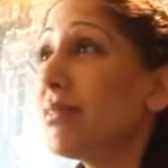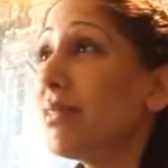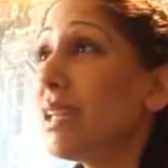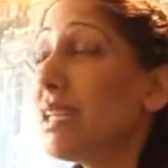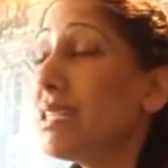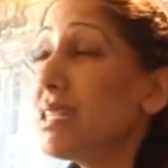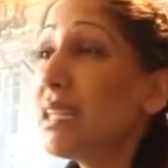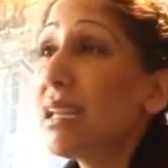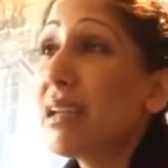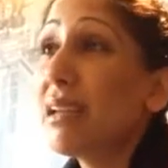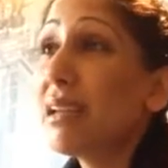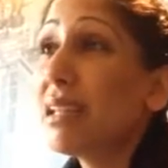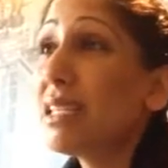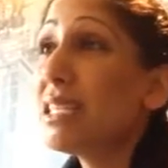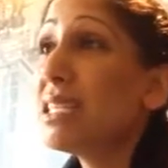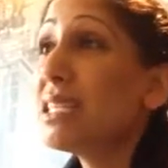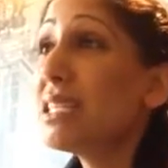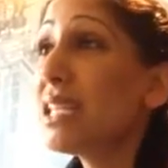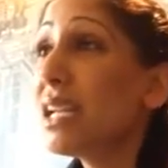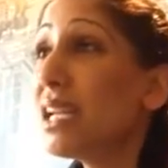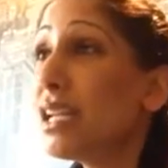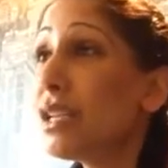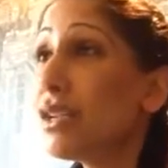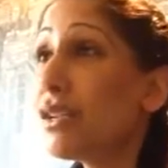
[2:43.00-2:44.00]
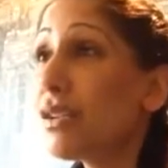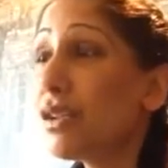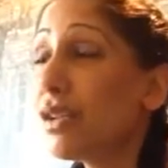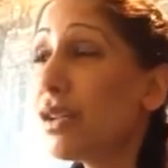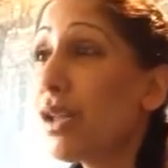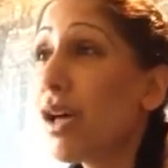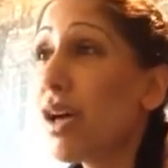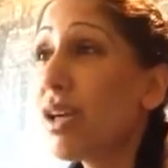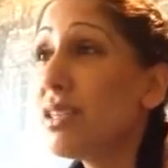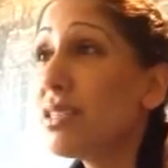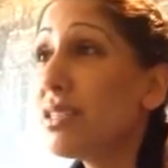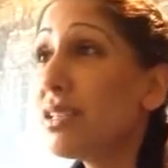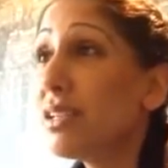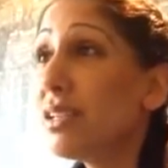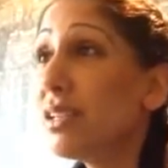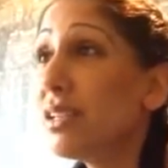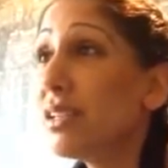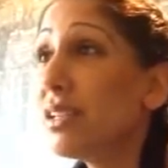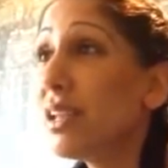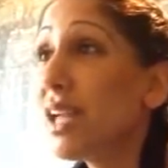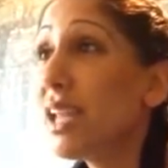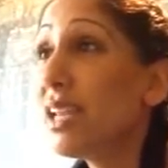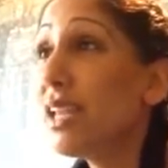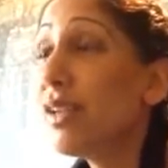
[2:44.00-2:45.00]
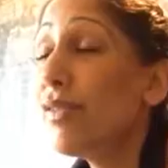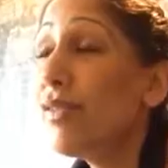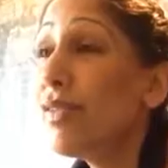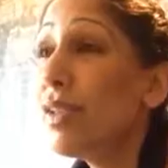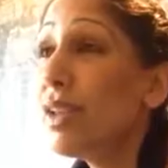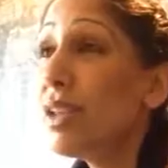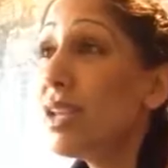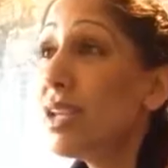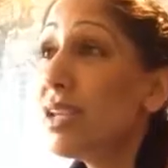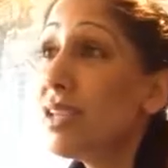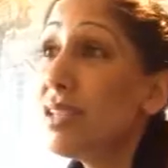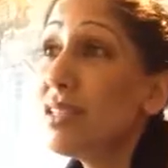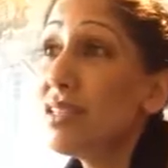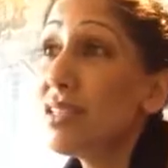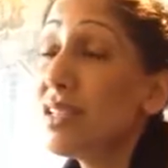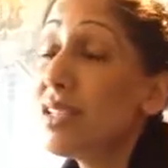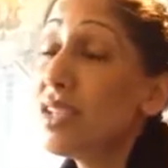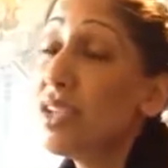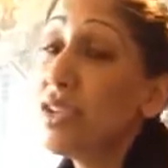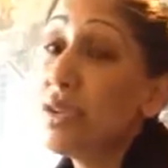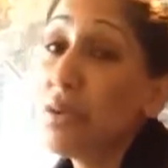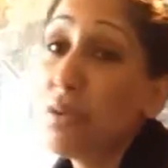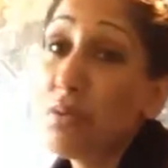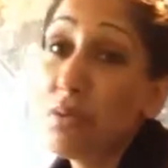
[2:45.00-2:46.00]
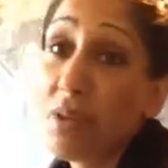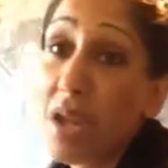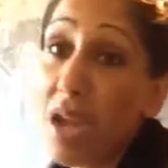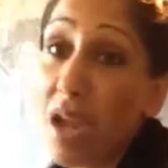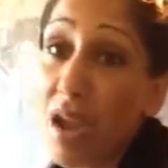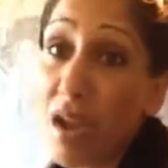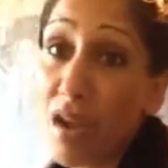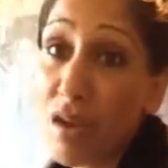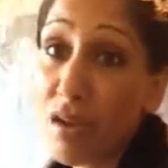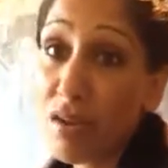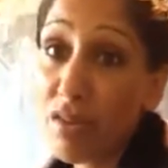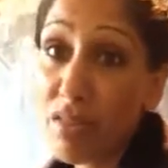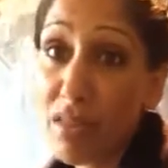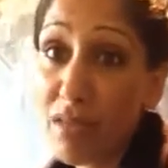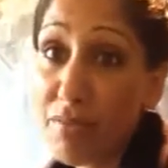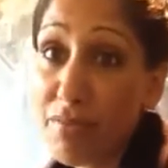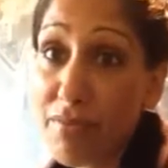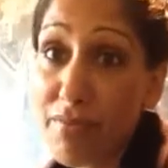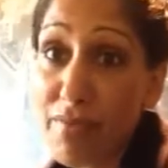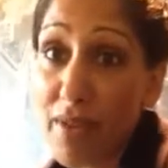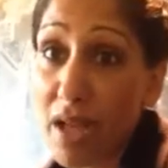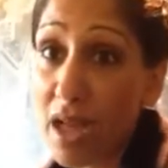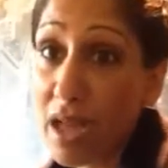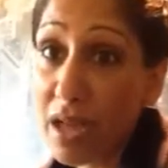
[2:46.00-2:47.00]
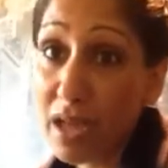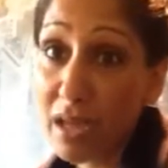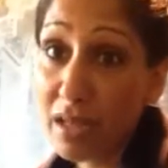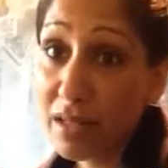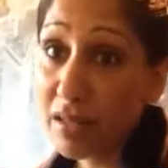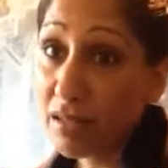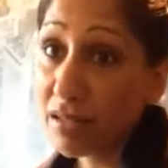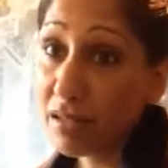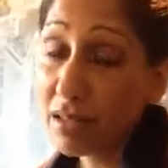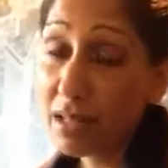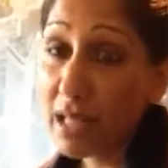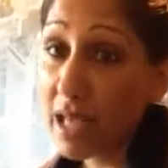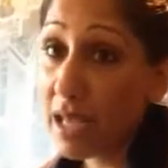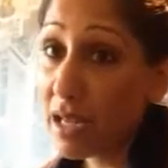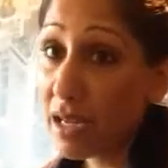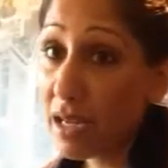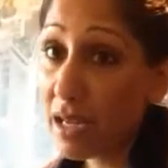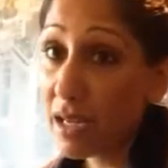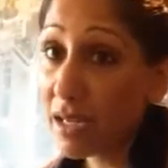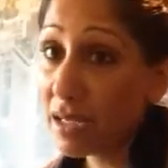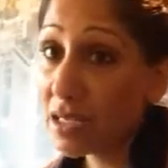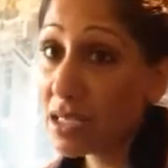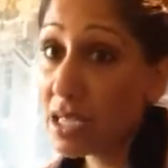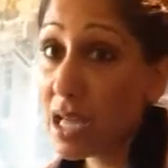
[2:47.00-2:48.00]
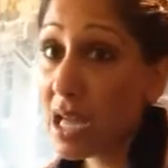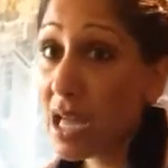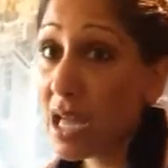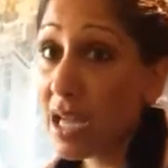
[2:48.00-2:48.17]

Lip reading: is it going to sit in your closet? And if it is and you don't care, then fine, let it.